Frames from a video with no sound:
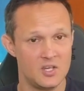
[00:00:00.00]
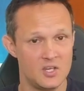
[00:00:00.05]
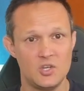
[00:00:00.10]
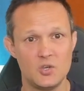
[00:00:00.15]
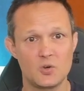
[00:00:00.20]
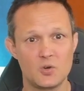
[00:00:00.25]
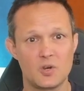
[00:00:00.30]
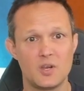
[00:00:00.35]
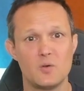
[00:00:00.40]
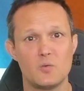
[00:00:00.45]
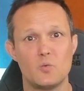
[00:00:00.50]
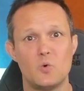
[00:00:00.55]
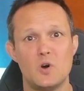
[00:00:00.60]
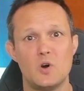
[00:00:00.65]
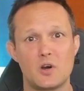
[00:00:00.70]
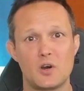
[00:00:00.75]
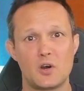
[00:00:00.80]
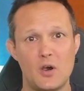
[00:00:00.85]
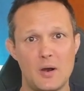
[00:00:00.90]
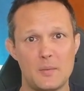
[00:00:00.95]
you can
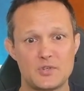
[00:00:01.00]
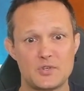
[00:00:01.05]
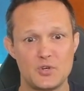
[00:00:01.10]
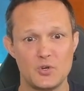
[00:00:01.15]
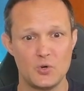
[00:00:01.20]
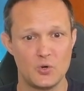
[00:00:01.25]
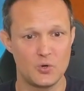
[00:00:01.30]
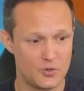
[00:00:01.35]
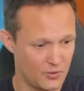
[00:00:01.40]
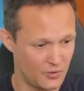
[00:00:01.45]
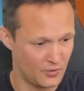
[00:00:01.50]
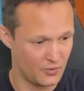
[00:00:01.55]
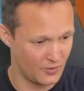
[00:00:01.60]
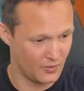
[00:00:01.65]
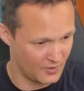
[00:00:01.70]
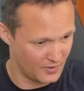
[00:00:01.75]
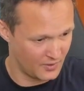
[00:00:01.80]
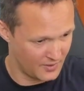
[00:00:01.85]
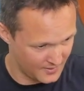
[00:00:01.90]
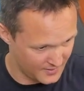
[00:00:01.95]
walk up to
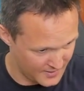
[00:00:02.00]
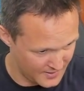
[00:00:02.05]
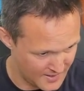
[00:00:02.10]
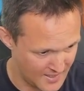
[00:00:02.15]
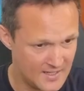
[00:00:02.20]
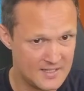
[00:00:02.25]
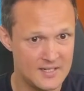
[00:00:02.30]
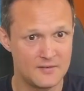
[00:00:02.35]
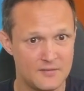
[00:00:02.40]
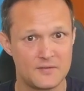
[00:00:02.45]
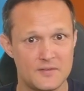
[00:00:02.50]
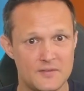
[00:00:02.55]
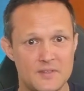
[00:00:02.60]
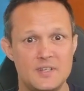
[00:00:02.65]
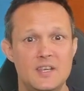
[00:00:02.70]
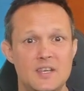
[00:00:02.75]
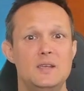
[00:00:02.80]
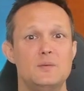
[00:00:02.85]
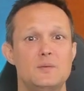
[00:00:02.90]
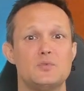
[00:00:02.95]
the native
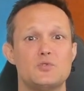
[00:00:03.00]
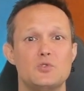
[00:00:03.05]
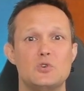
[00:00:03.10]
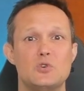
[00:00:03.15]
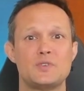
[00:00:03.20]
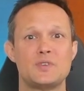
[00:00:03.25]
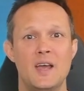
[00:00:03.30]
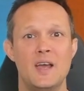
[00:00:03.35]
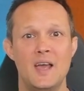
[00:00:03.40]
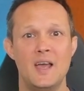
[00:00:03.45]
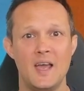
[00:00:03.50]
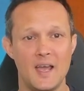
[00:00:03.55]
Teams rooms